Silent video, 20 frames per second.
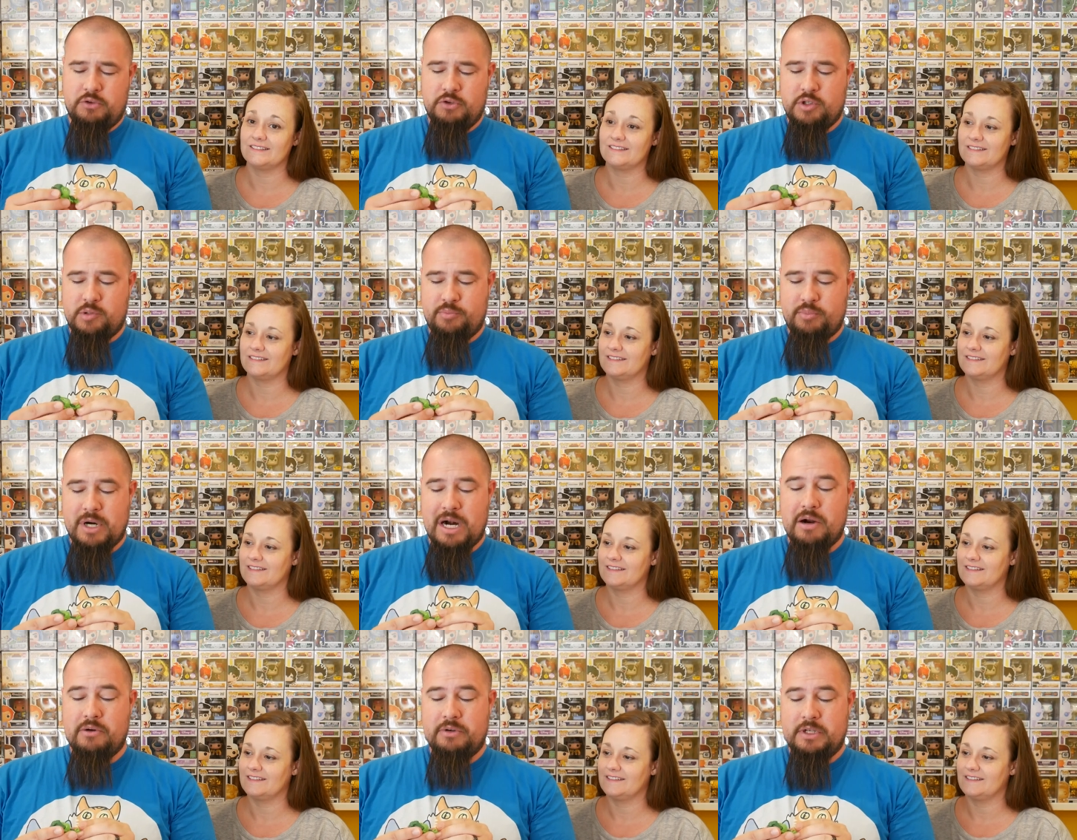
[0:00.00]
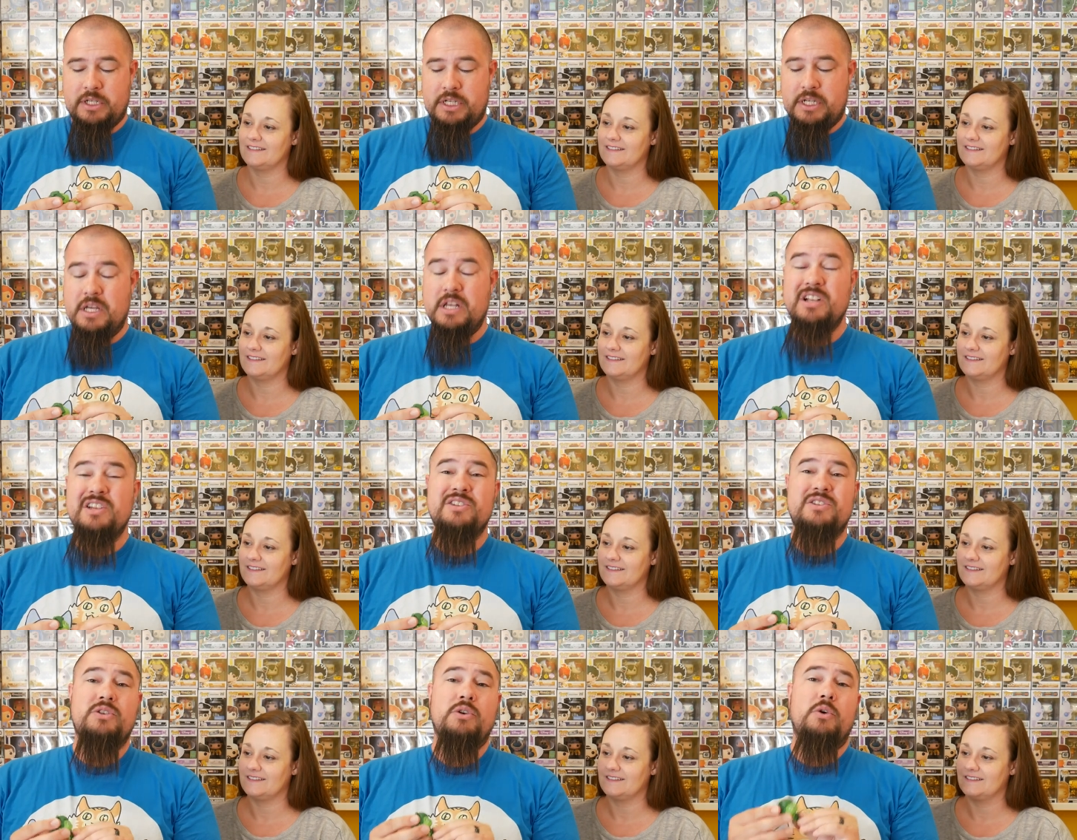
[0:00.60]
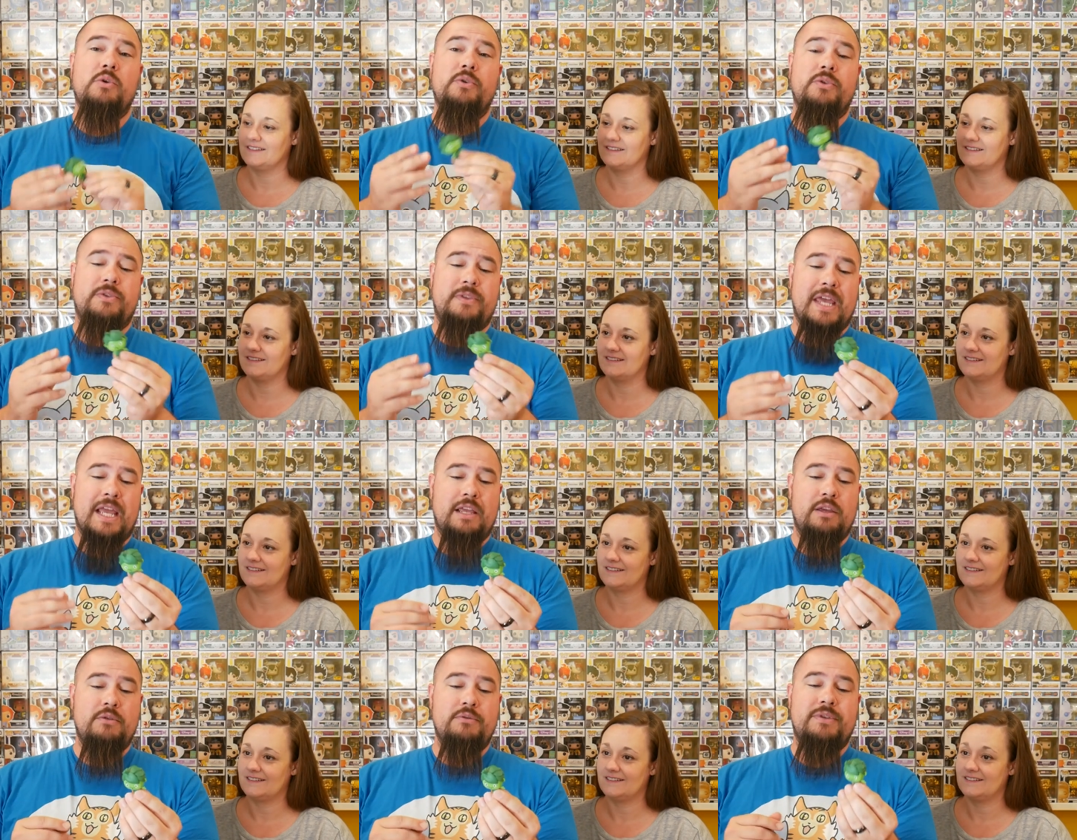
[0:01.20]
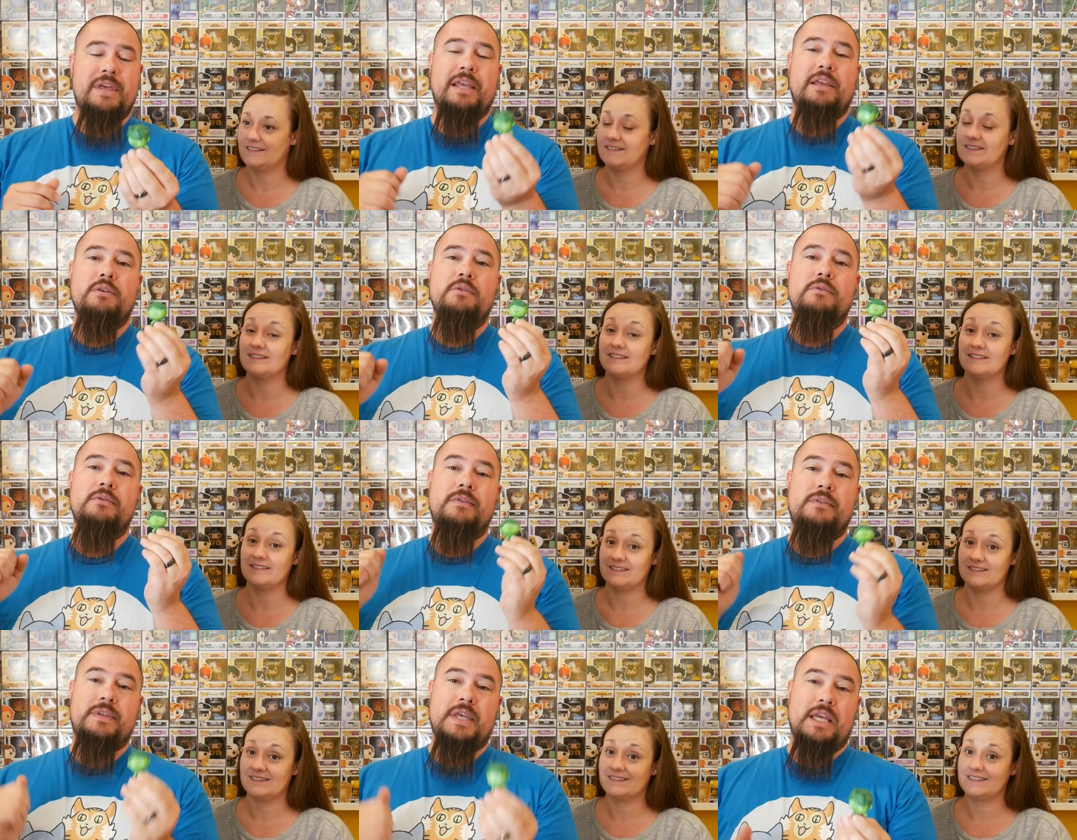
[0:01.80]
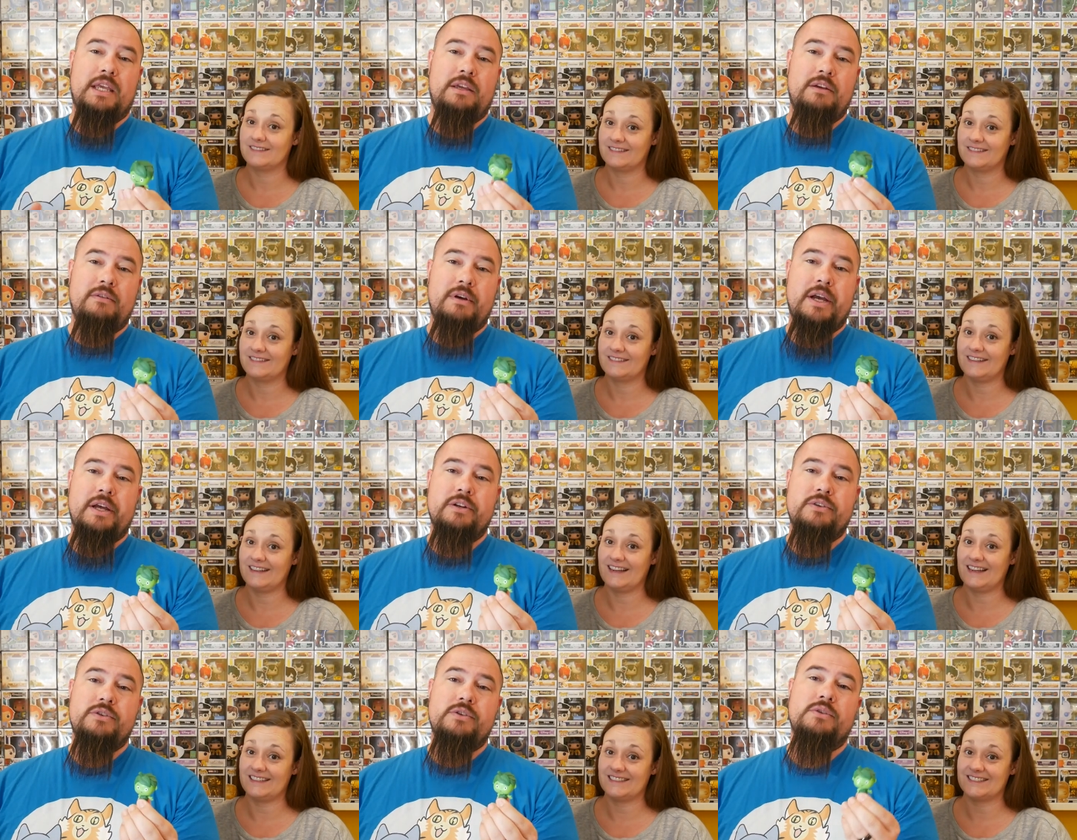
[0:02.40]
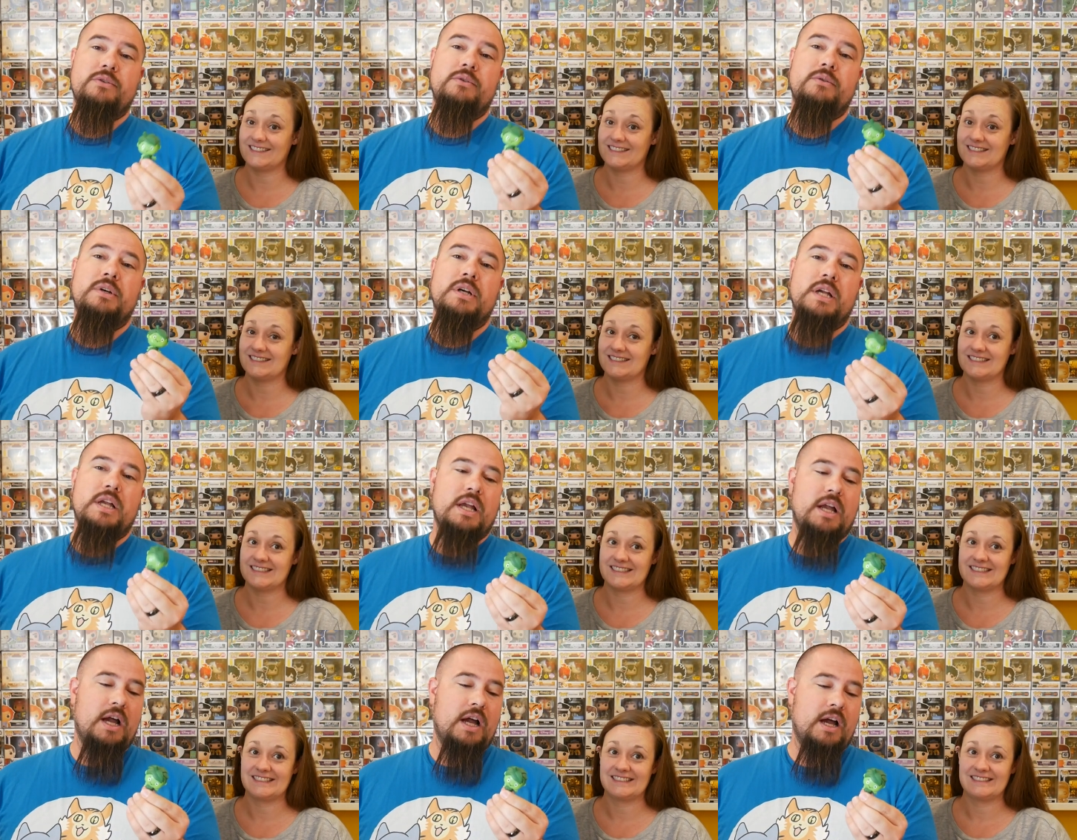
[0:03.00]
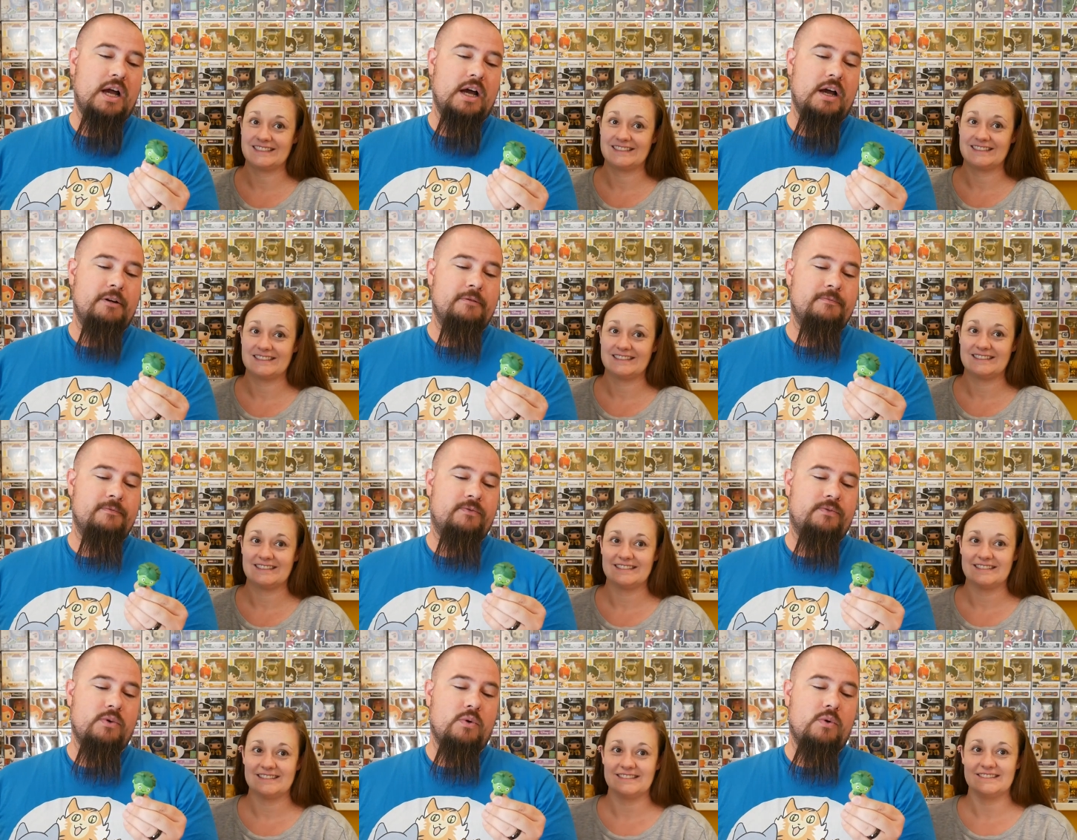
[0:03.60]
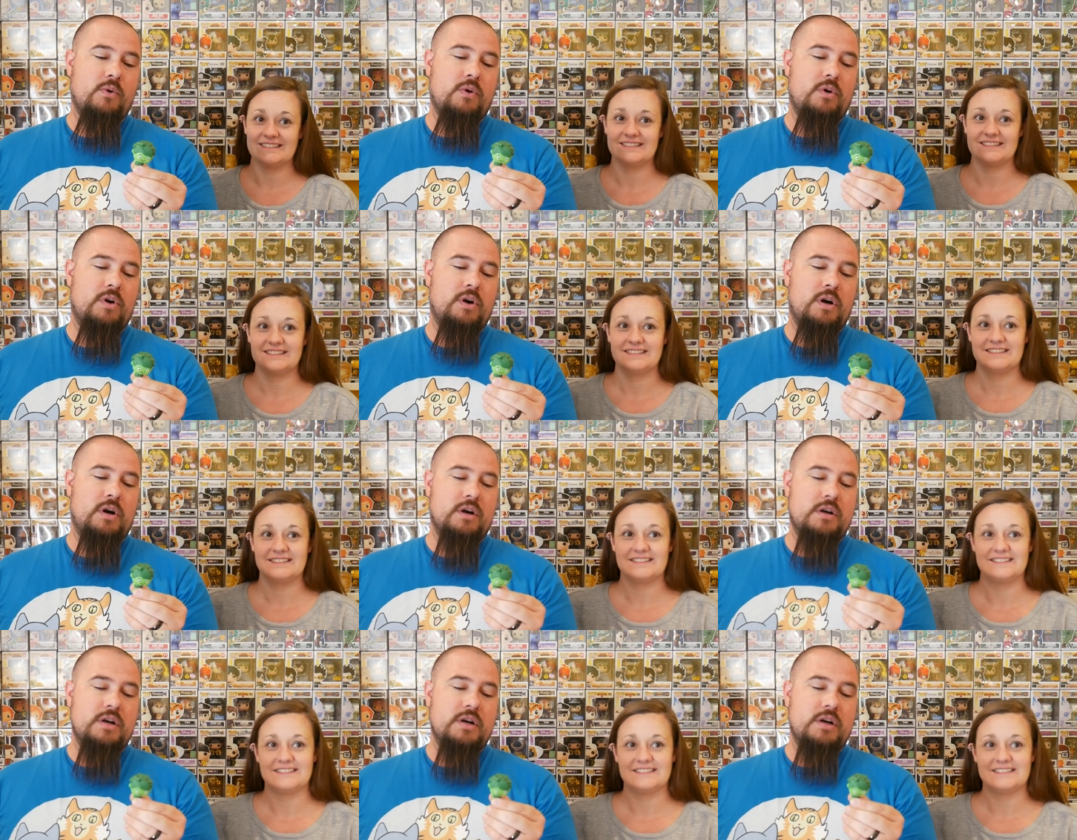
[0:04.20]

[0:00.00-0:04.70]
Speaker 1: Sprout. So thank you, thank you, thank you, Andrew, yes. um, for